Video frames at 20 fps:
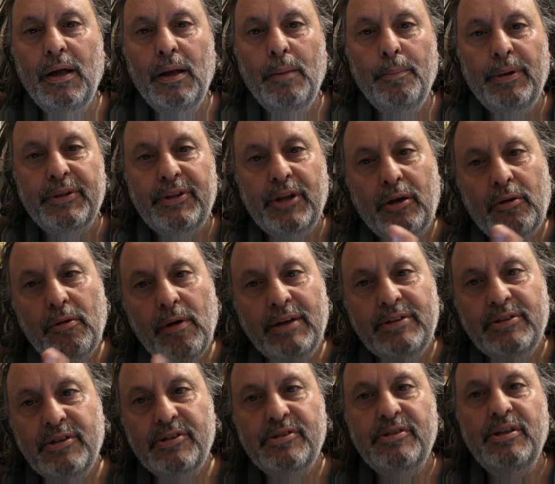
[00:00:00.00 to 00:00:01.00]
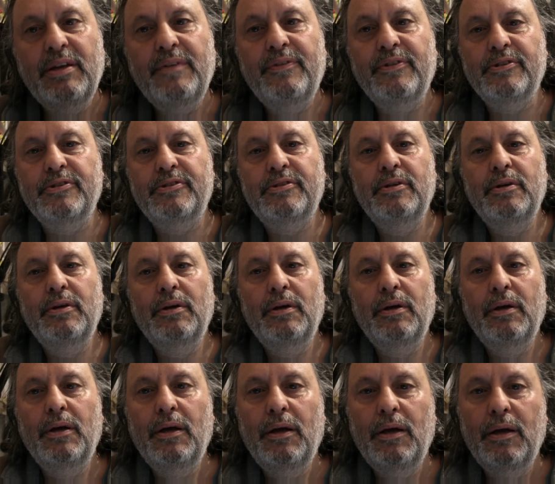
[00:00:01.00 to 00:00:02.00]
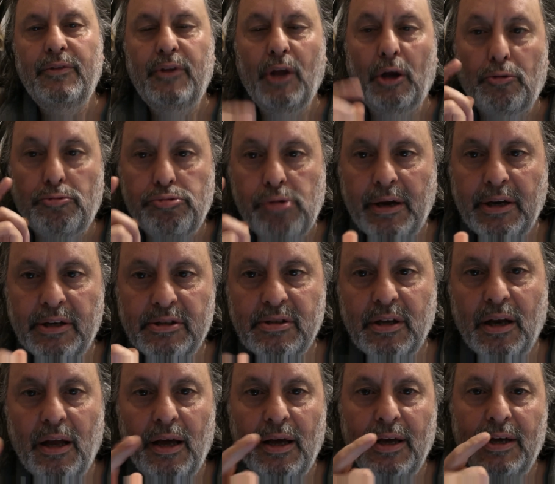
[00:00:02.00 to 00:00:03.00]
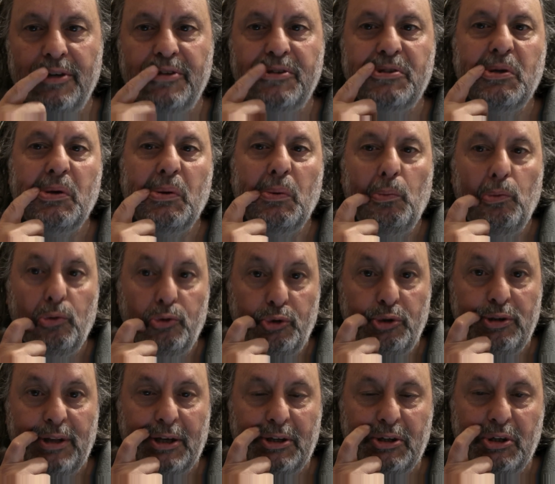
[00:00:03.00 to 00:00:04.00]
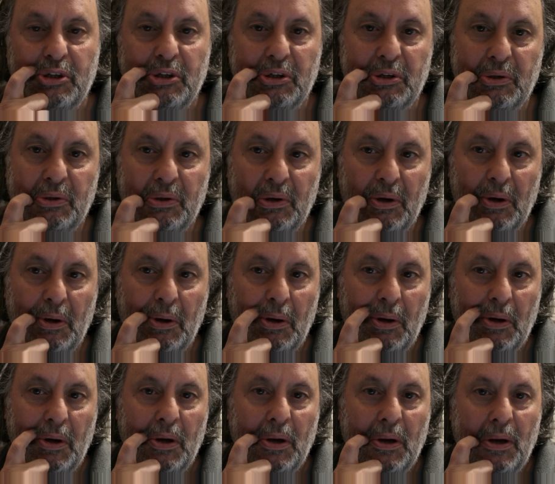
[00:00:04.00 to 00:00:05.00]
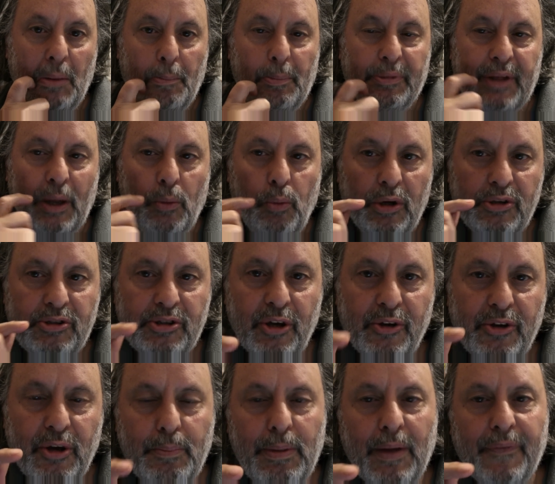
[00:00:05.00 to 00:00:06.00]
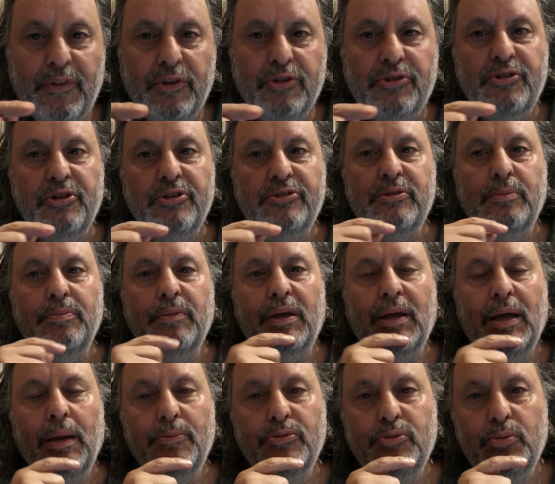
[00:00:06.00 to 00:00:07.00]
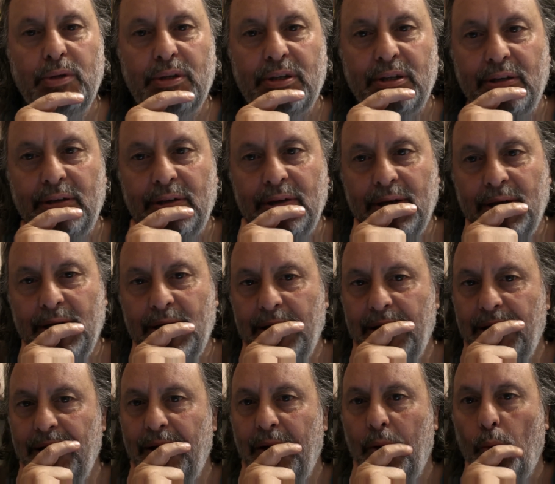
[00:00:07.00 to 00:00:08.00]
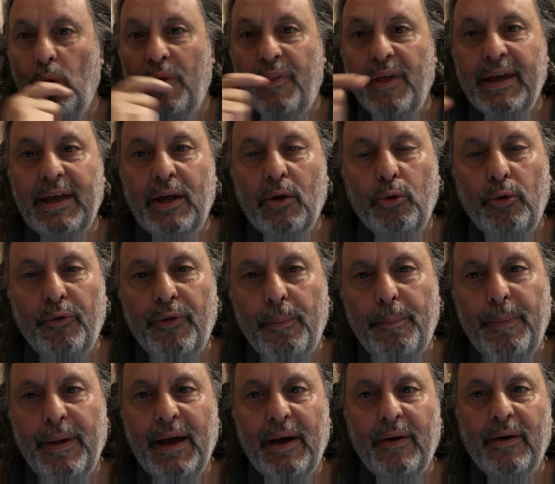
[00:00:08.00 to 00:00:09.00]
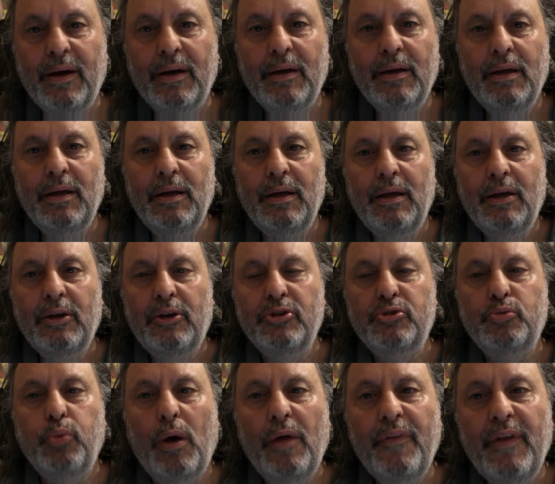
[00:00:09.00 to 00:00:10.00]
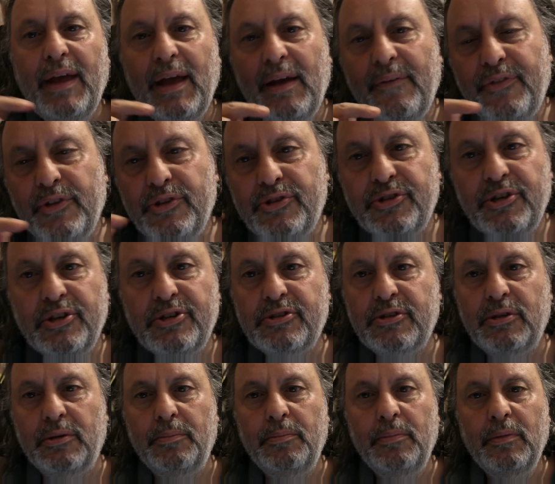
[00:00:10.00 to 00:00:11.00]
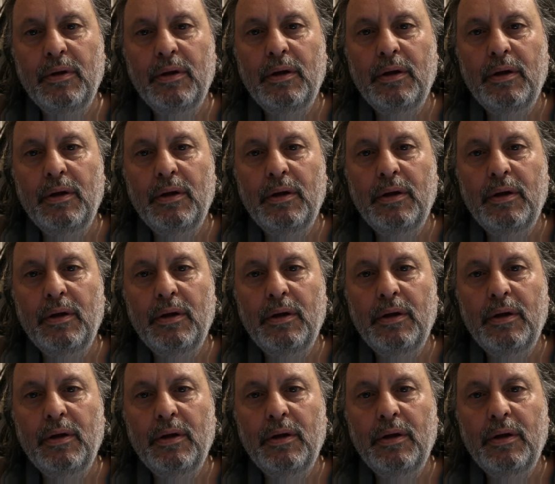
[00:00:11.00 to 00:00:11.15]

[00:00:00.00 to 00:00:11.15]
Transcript: But the great deceivers, the greatest liars, will do that to you. But they won't tell you about the system that comes with it, where they get all the power. Because while they have the system,